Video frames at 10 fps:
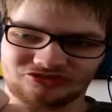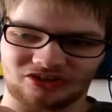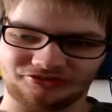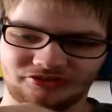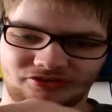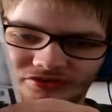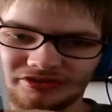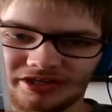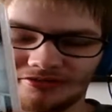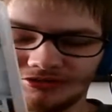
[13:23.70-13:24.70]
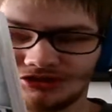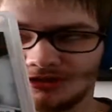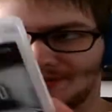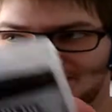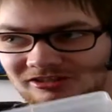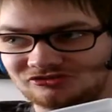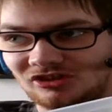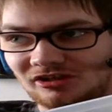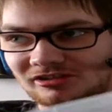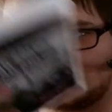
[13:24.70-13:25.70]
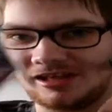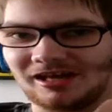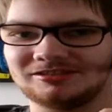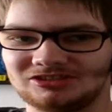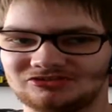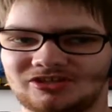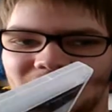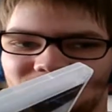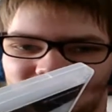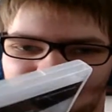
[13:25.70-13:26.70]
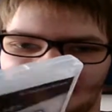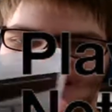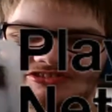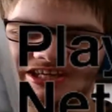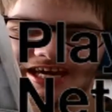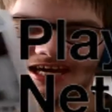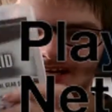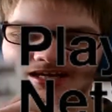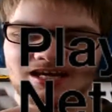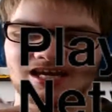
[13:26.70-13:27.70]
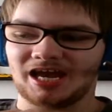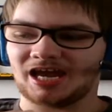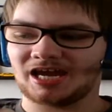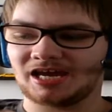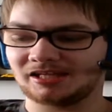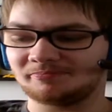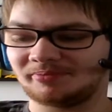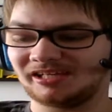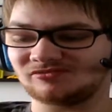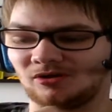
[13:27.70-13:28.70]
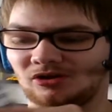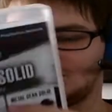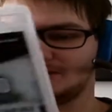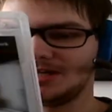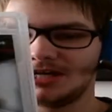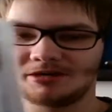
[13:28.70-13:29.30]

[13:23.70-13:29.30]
Gear Solid 2, the original Metal Gear Solid that I just got from PSN, and Peace Walker.